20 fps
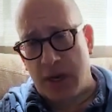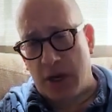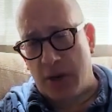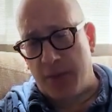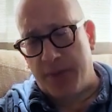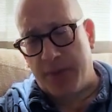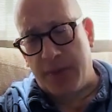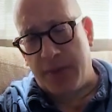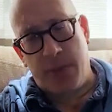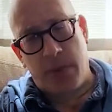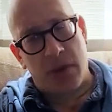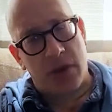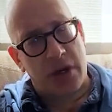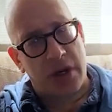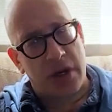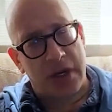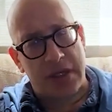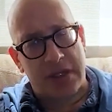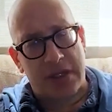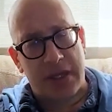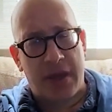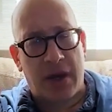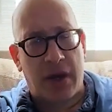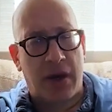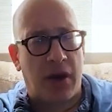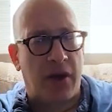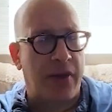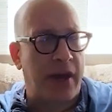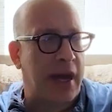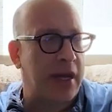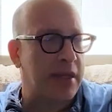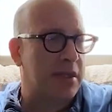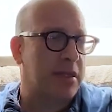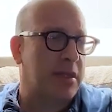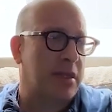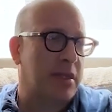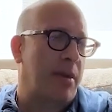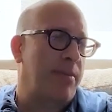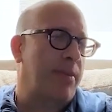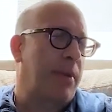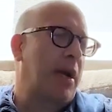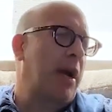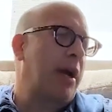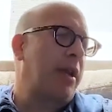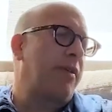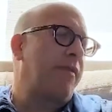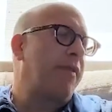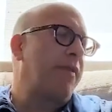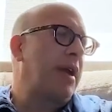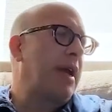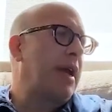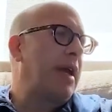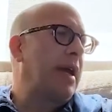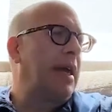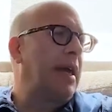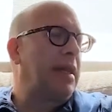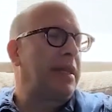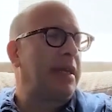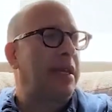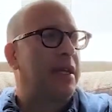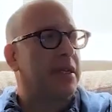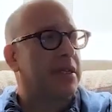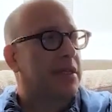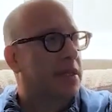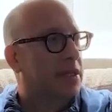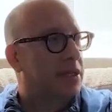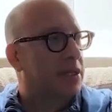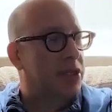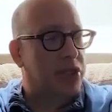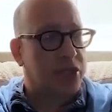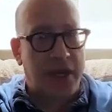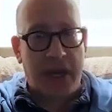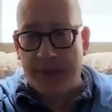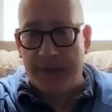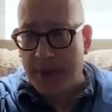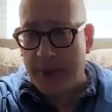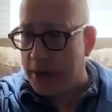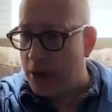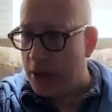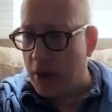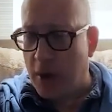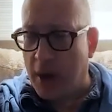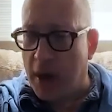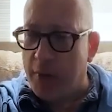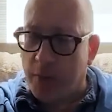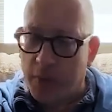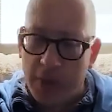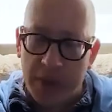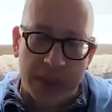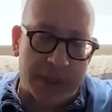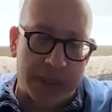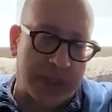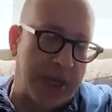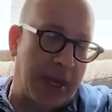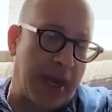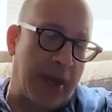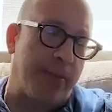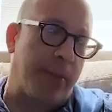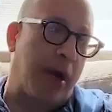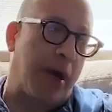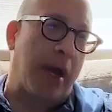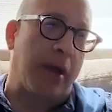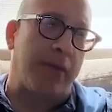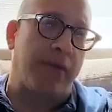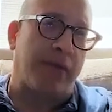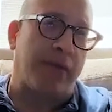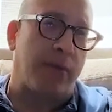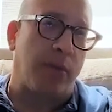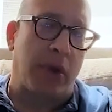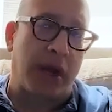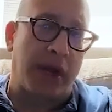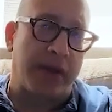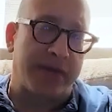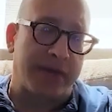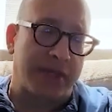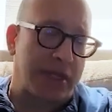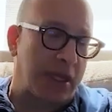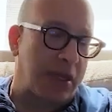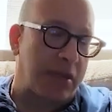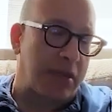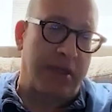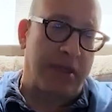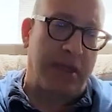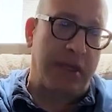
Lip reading: Now, people are going to say, oh, that's some kind of elitist cliche, but no, I really stand by it from what I've seen.